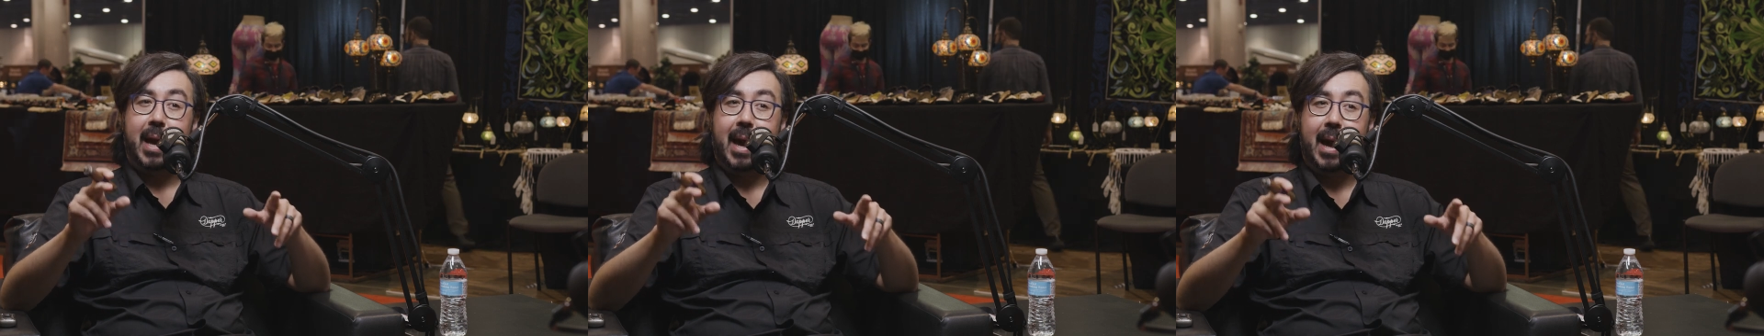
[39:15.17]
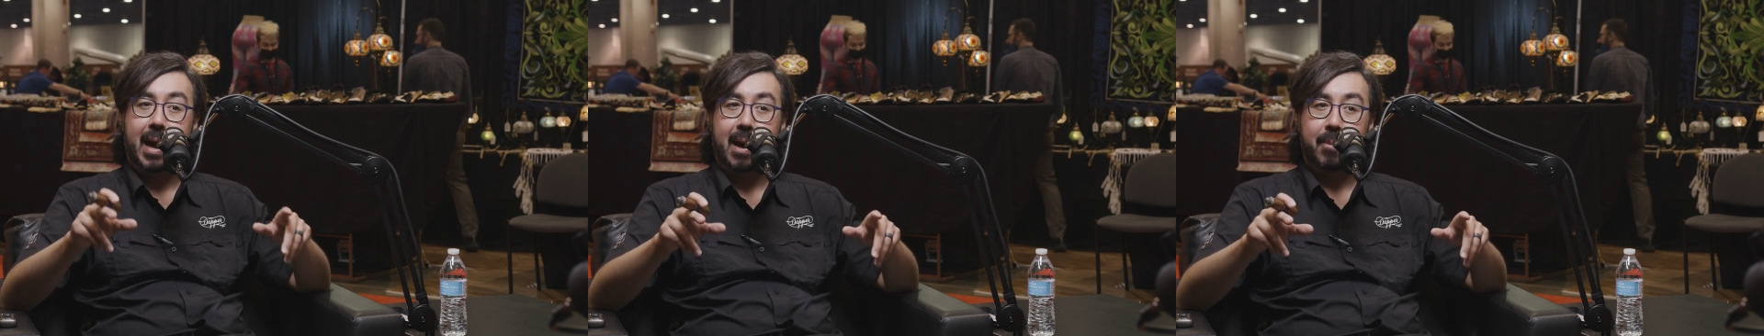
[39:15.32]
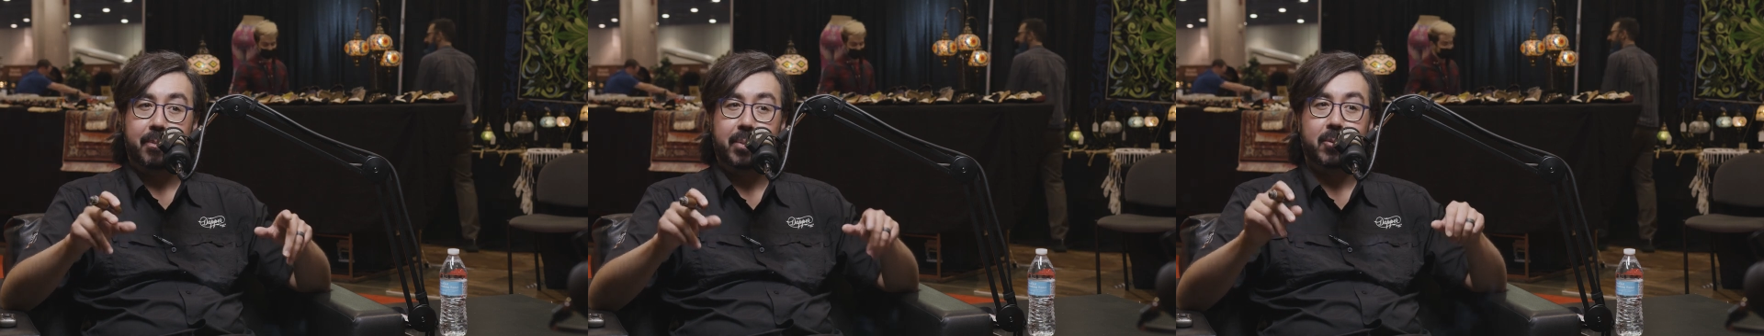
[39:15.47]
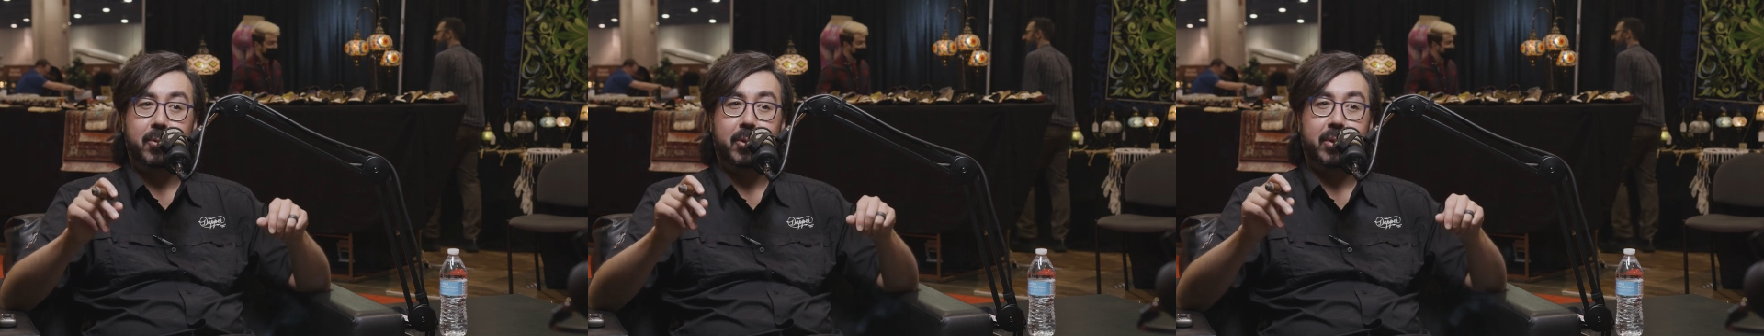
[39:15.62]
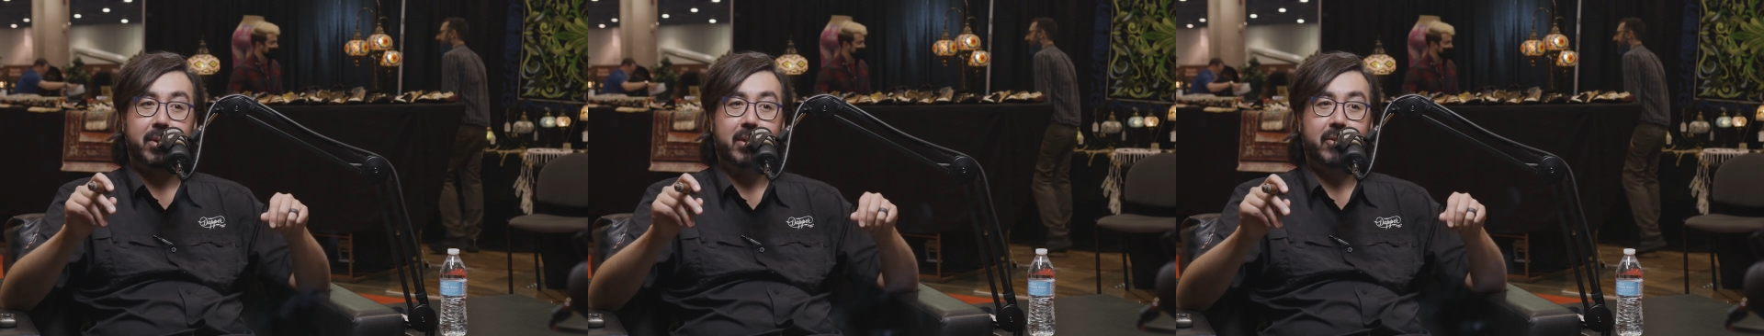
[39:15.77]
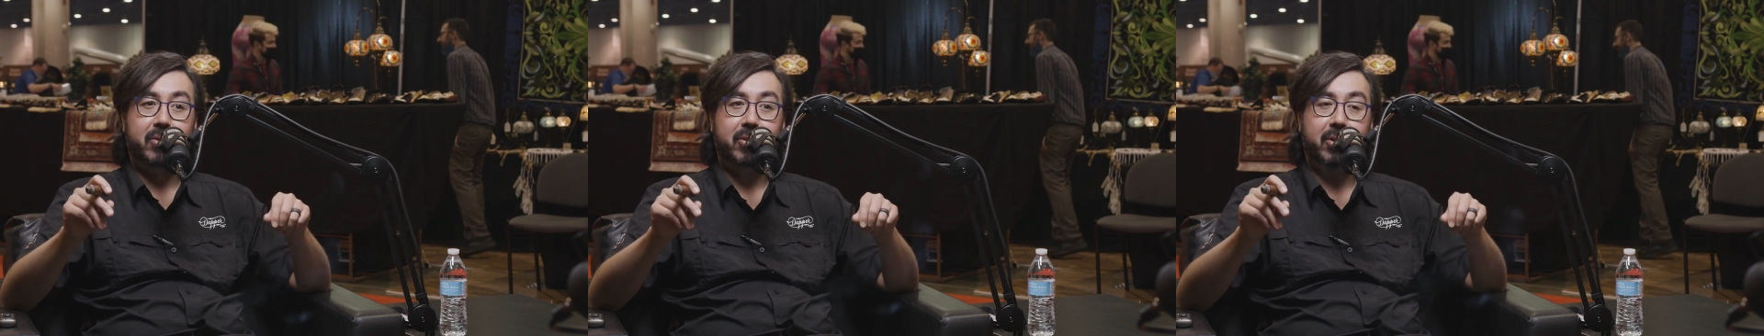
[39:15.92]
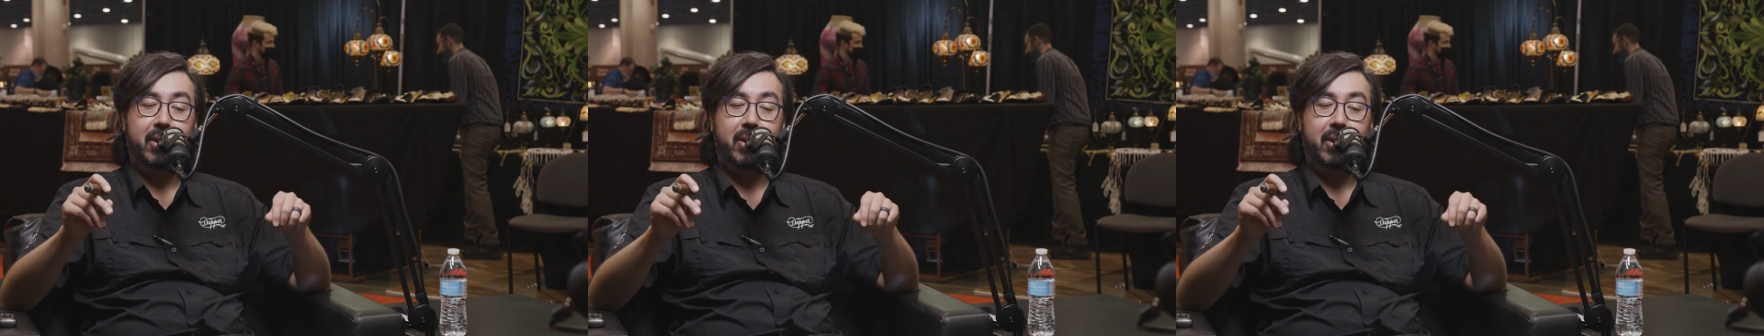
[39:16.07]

happy with these